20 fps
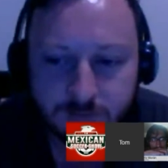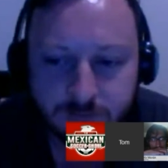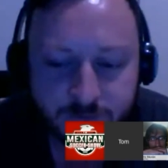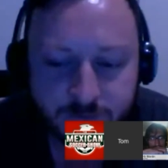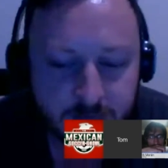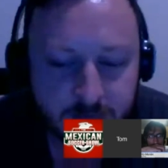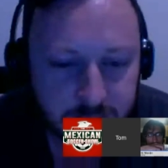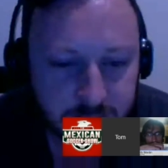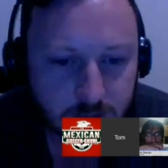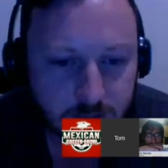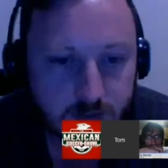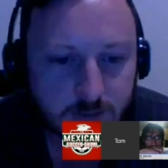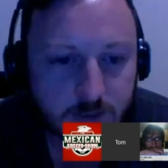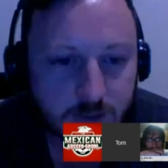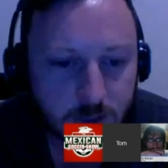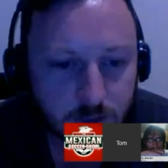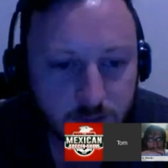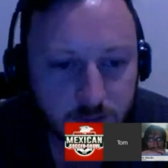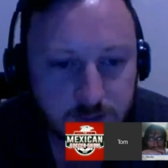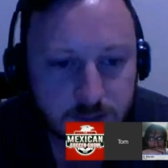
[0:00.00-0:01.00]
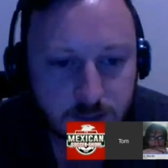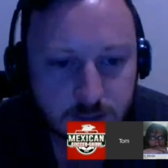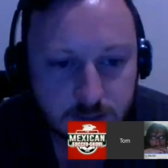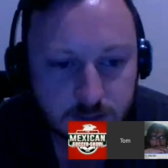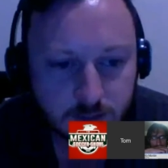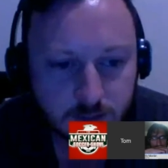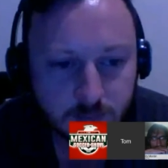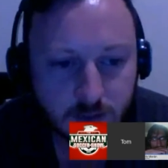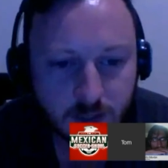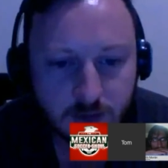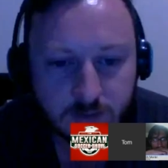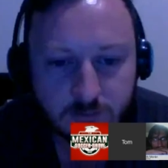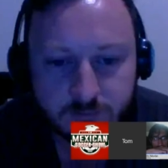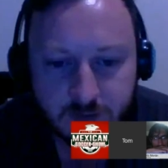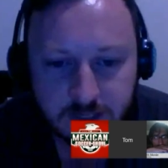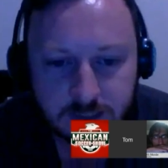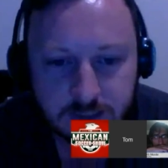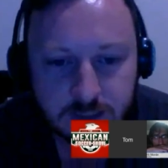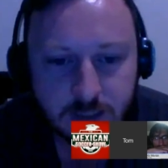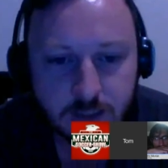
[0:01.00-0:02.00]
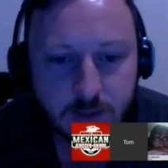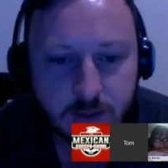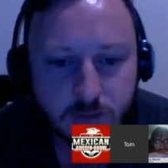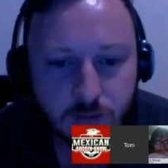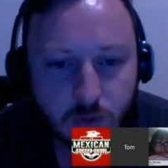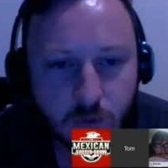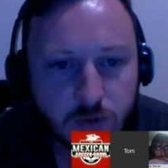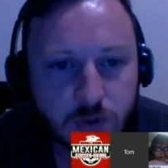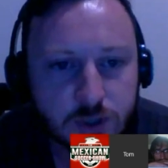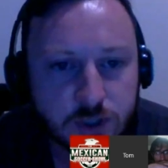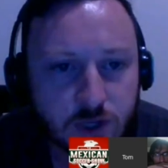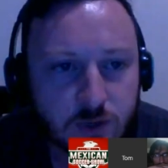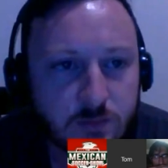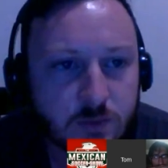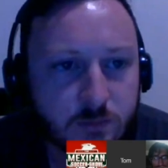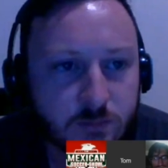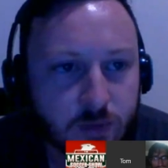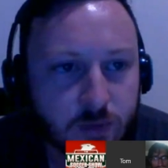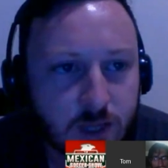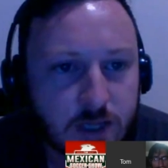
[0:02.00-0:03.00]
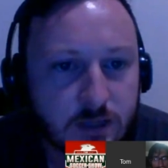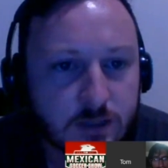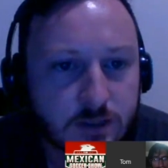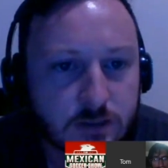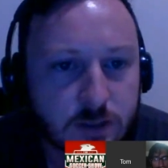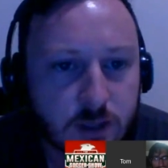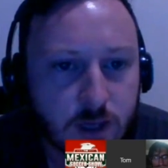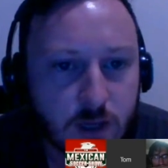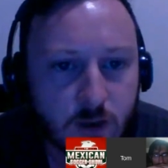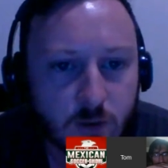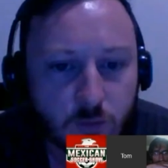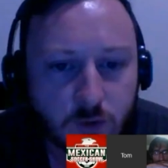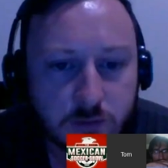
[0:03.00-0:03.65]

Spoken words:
that investing in the youth system and investing in their own German players